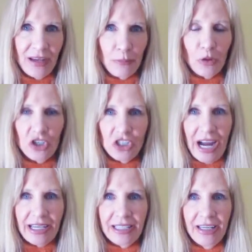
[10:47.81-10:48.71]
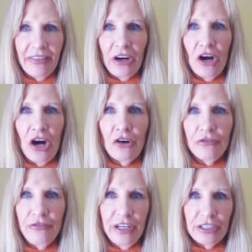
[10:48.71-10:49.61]
projecting their own
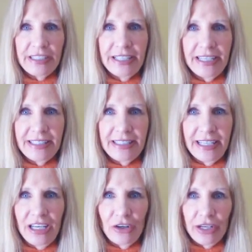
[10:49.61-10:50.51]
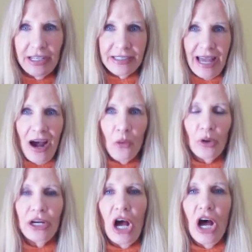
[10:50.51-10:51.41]
fears and insecurities
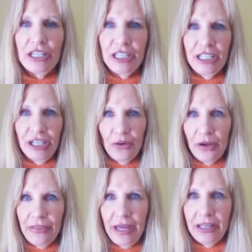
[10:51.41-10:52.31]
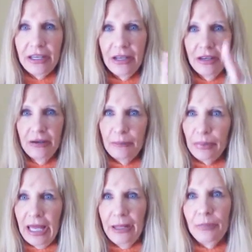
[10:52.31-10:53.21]
outward onto you and then
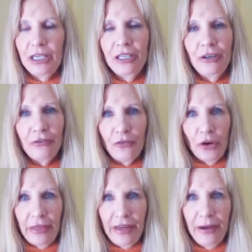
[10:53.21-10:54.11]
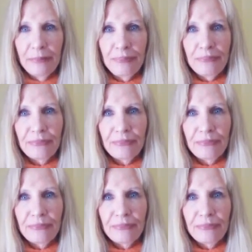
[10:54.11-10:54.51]
blaming you for them.